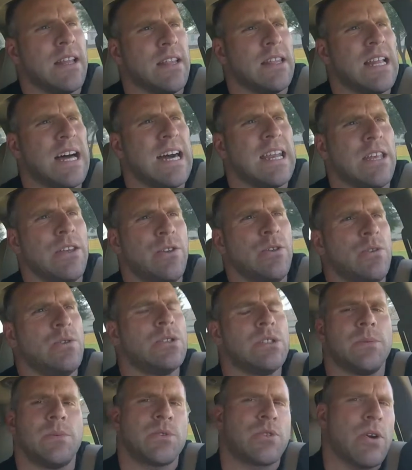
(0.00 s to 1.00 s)
a lot of
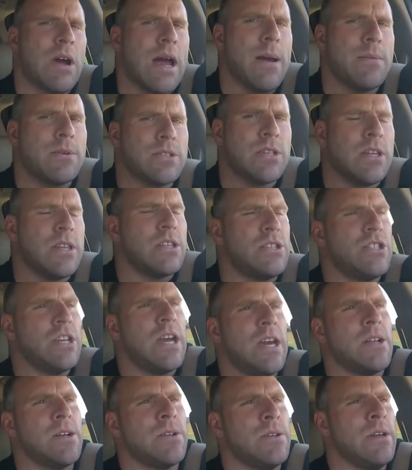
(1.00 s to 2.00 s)
new subscribers on the
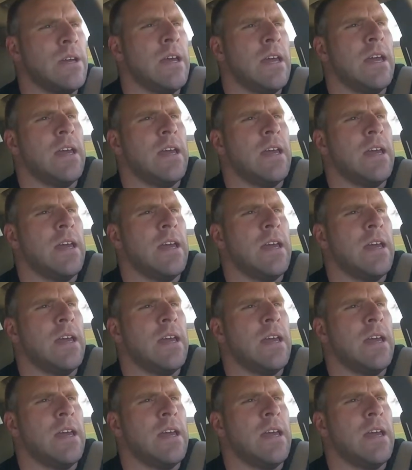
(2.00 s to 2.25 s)
channel,